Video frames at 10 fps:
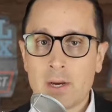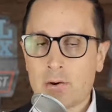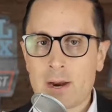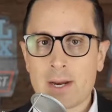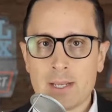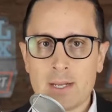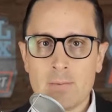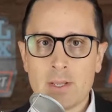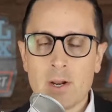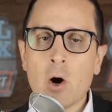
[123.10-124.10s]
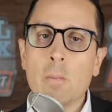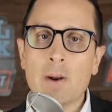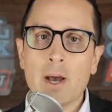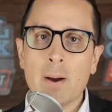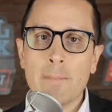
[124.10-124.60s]
a Kraken, and we can
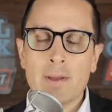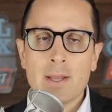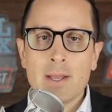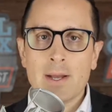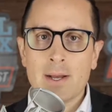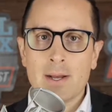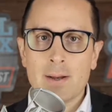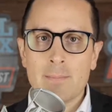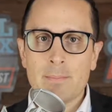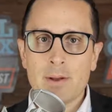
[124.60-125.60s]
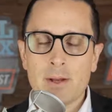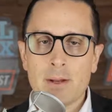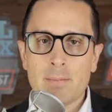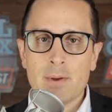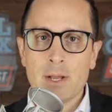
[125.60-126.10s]
open up
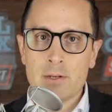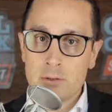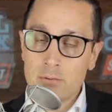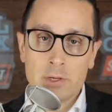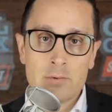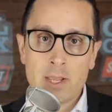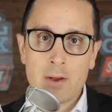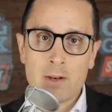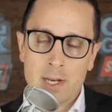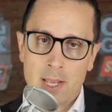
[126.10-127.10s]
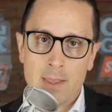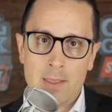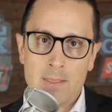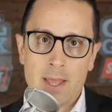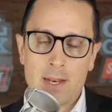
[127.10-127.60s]
a new account
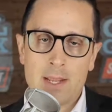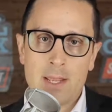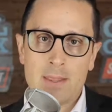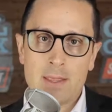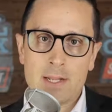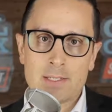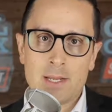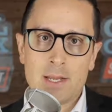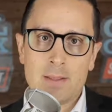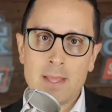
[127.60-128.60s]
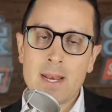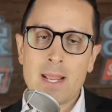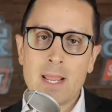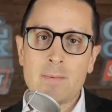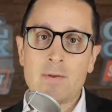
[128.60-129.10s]
in that
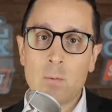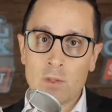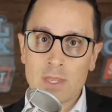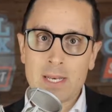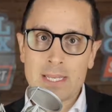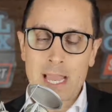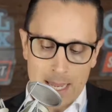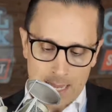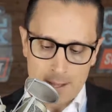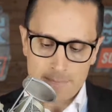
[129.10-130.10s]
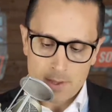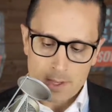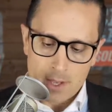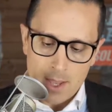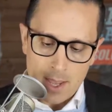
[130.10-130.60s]
name with that EIN.
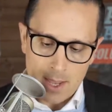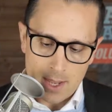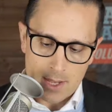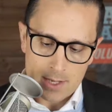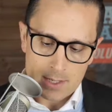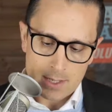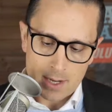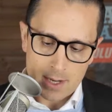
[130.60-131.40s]
And